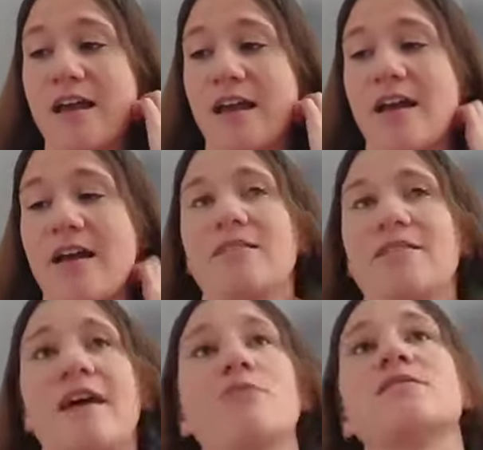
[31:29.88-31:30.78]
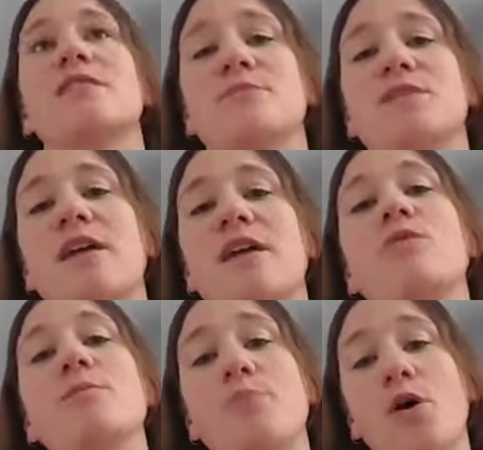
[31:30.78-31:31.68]
And that was something that
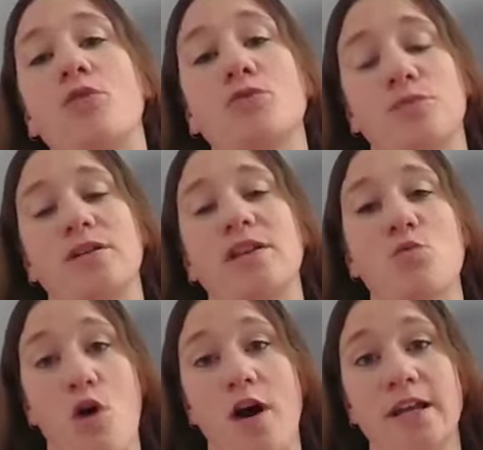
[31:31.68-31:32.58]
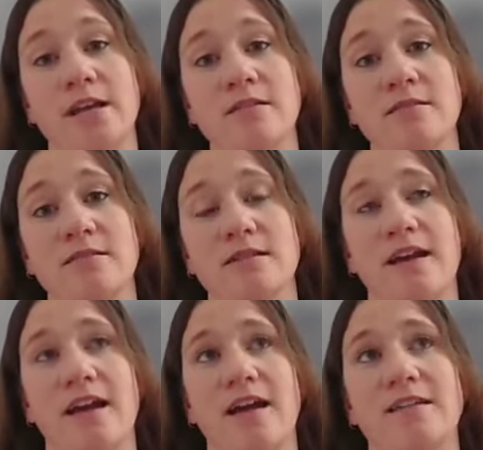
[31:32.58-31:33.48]
we both really wanted.
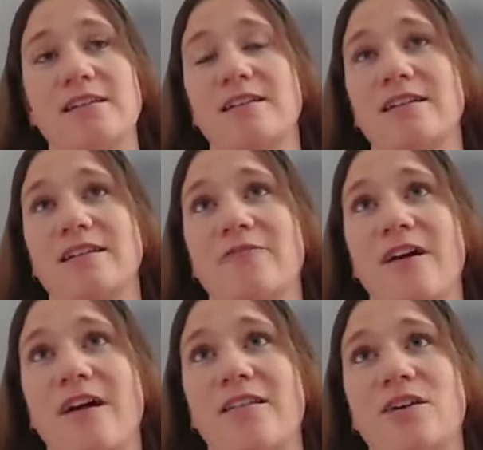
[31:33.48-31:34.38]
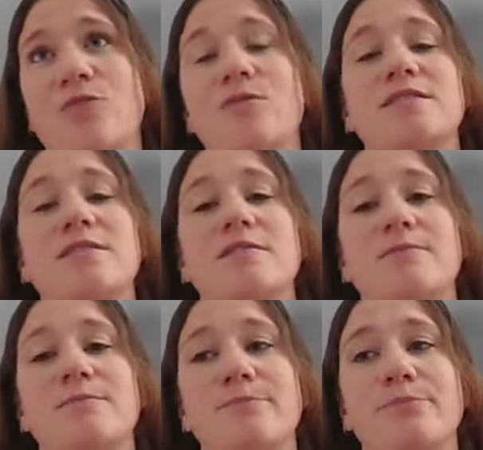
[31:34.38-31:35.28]
And if there was
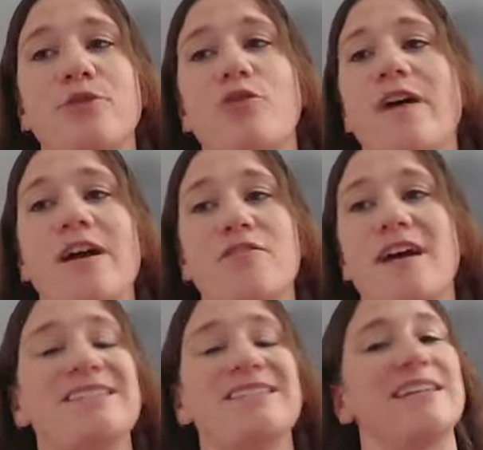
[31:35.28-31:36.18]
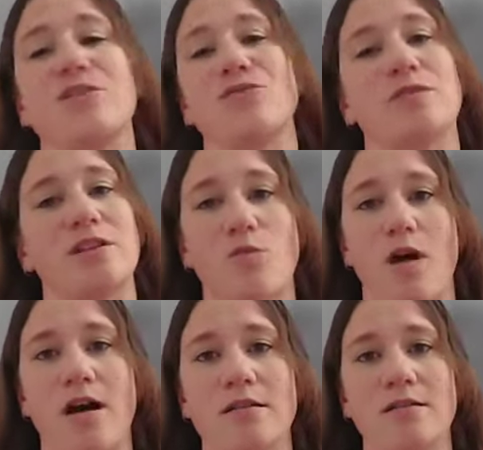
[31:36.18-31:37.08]
a profile that didn't really
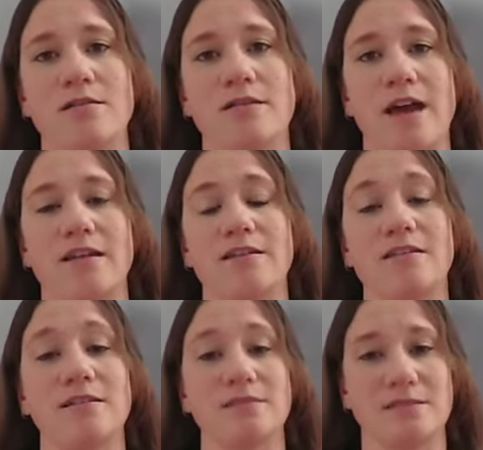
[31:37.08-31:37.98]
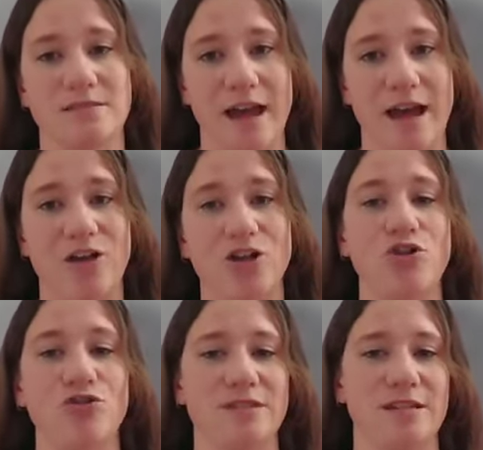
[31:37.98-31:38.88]
want that, in that
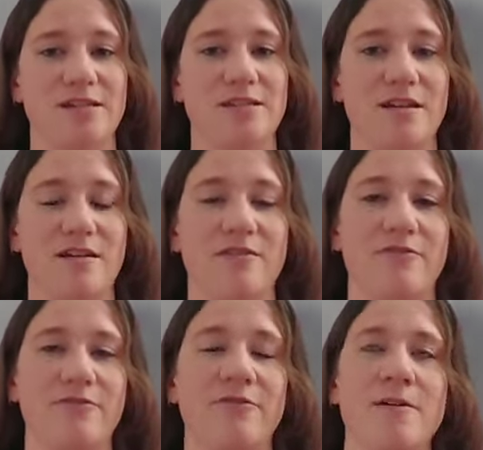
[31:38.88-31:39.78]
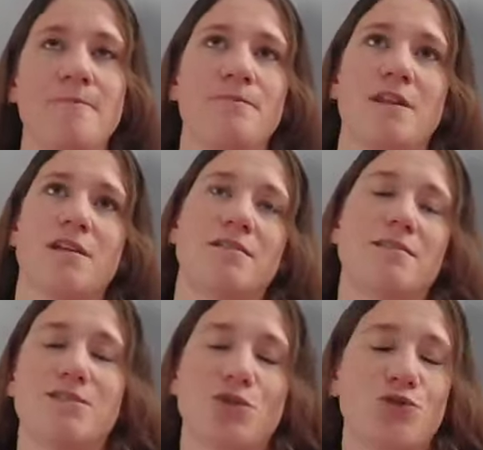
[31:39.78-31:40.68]
closeness of
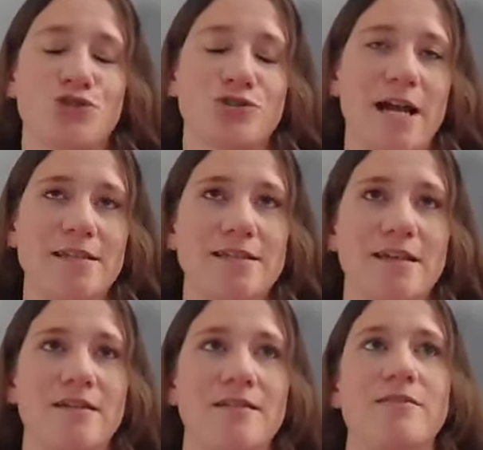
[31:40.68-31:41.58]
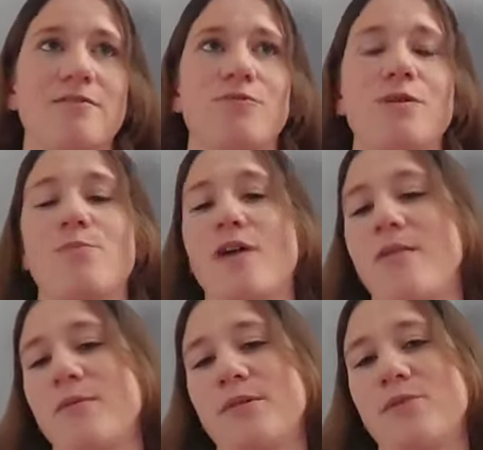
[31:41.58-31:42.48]
socializing, we
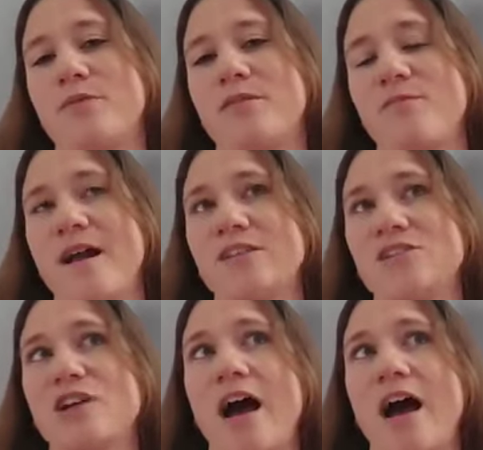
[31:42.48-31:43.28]
probably wouldn't have matched.